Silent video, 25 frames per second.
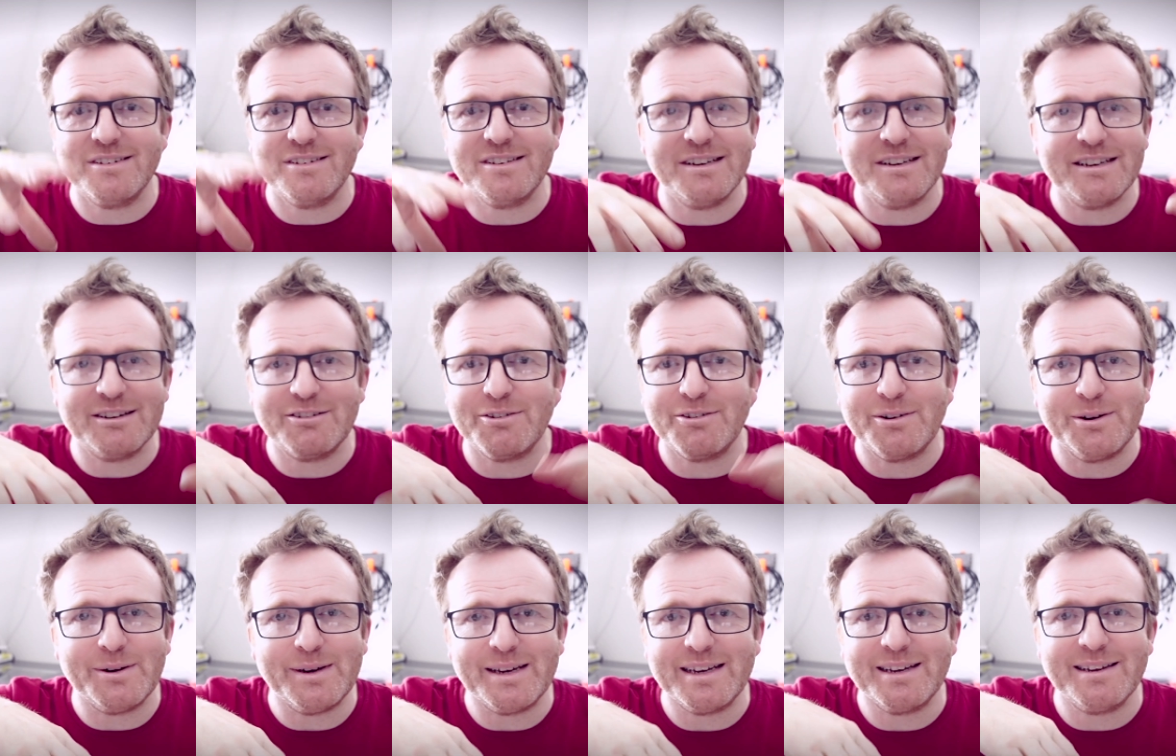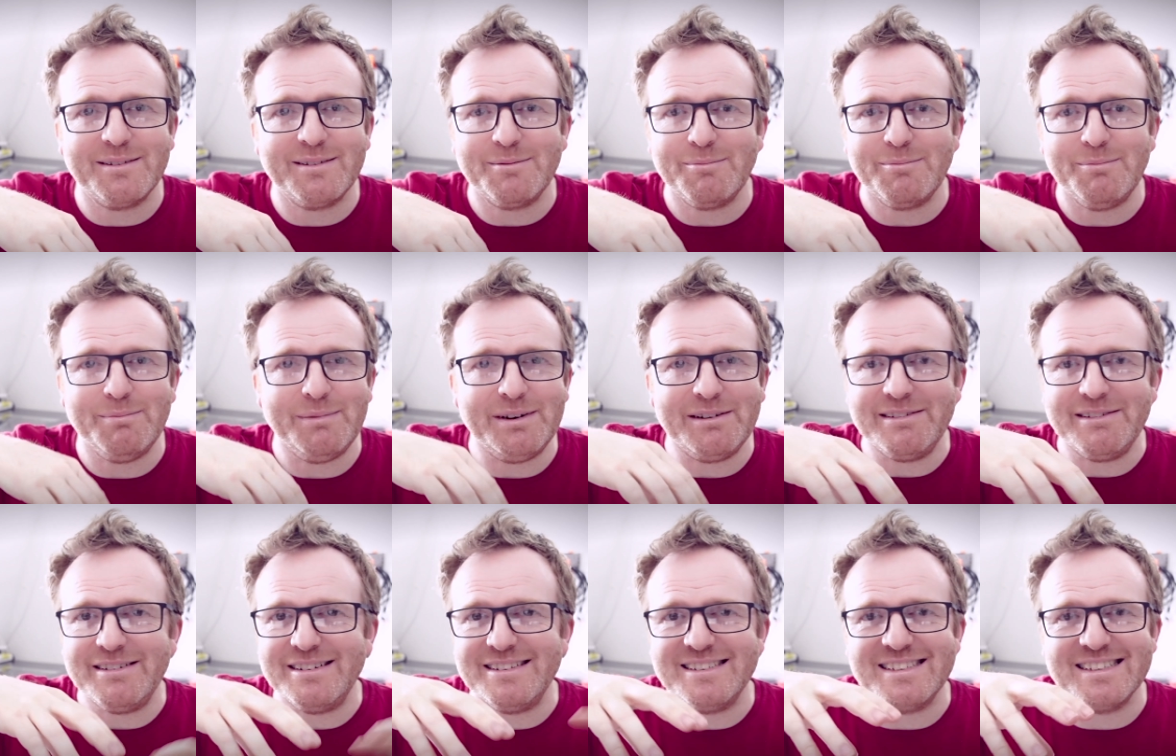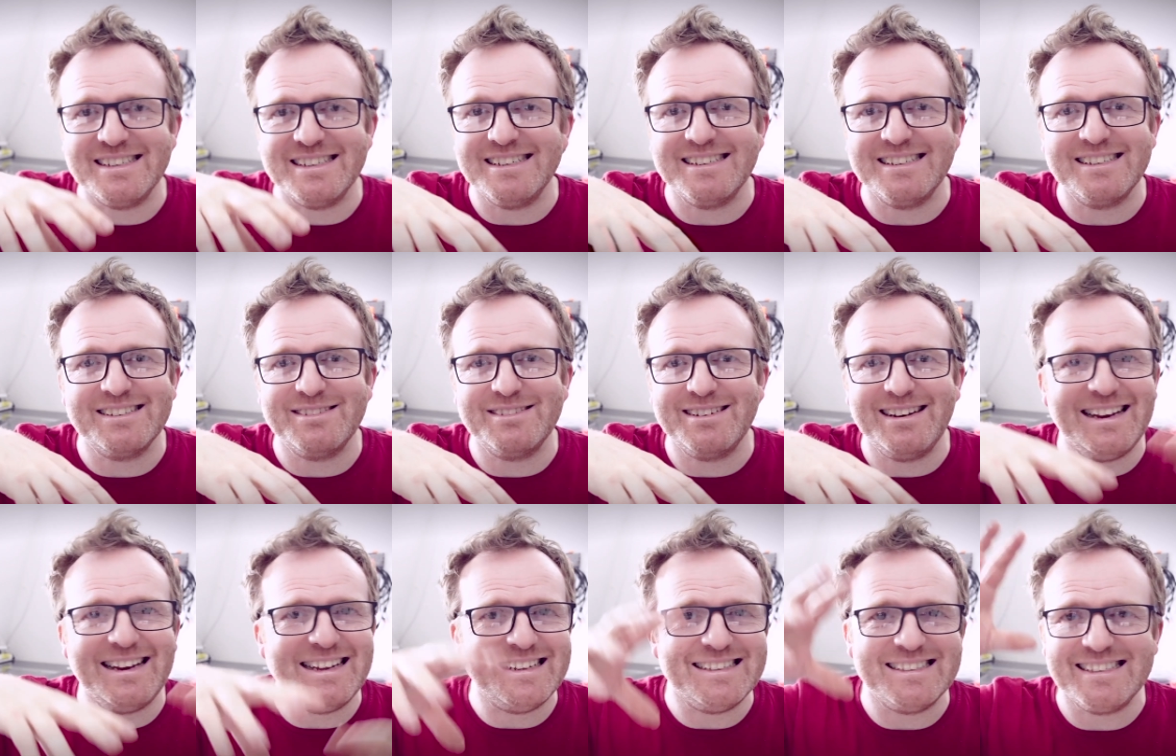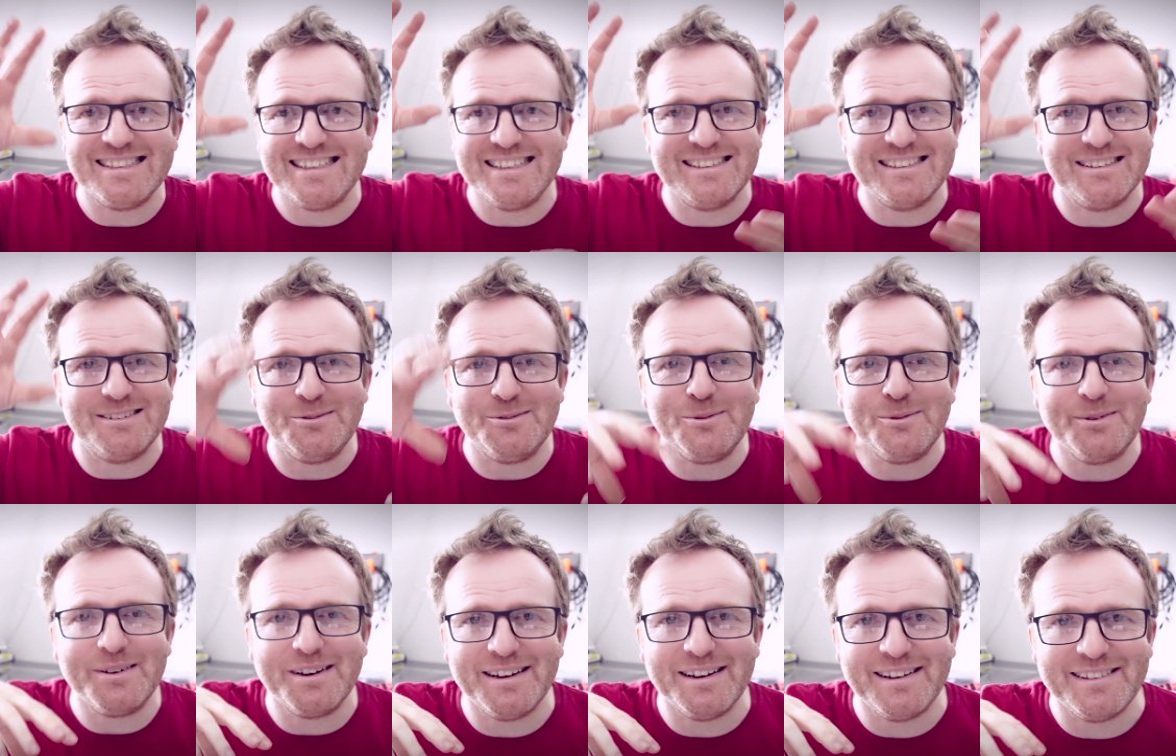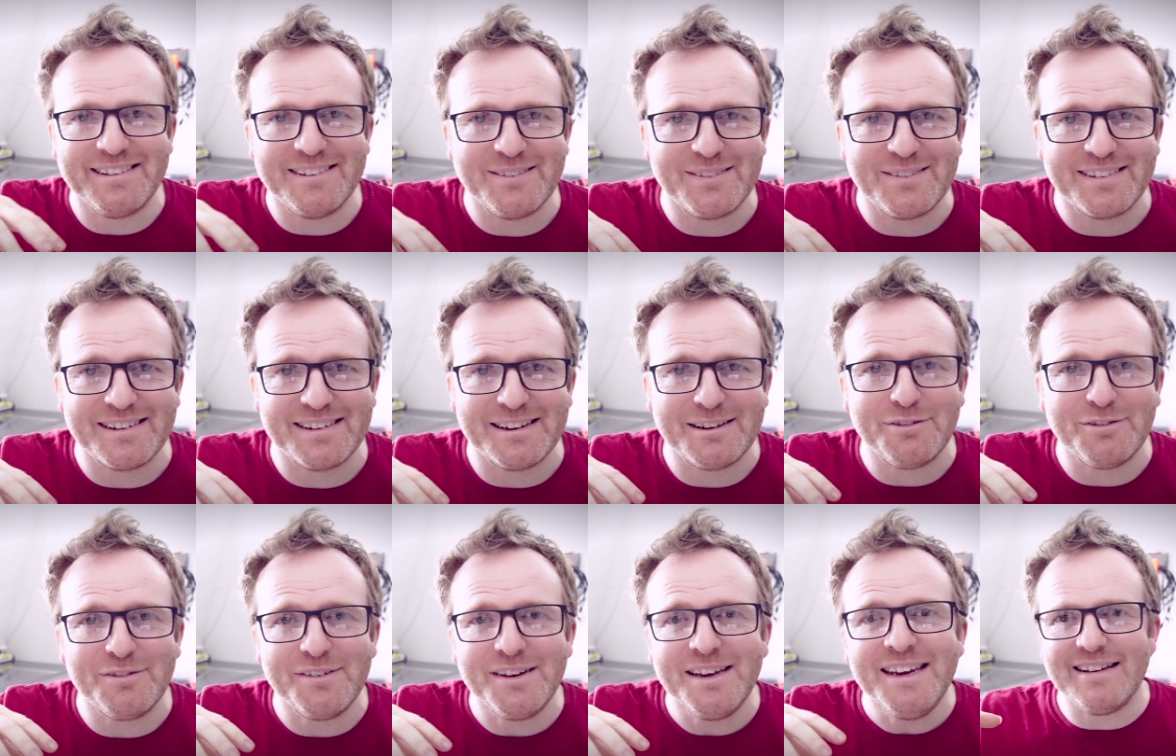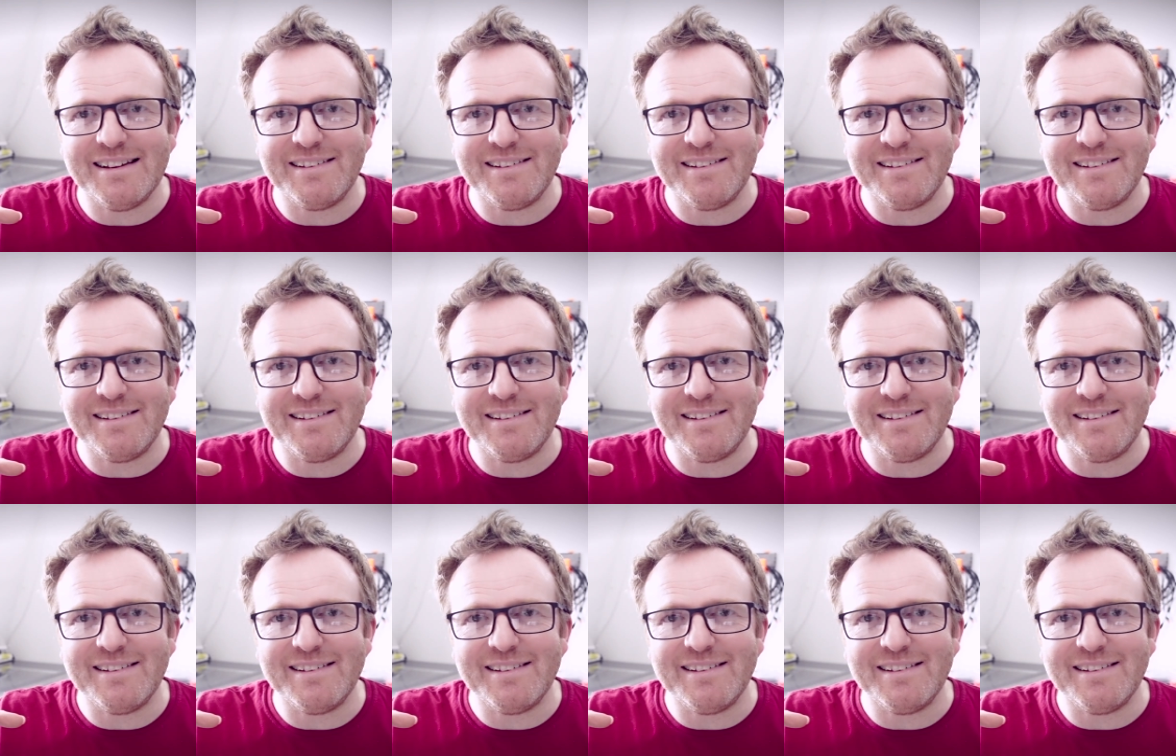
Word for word: dichroic mirrors and lenses and all kinds of stuff.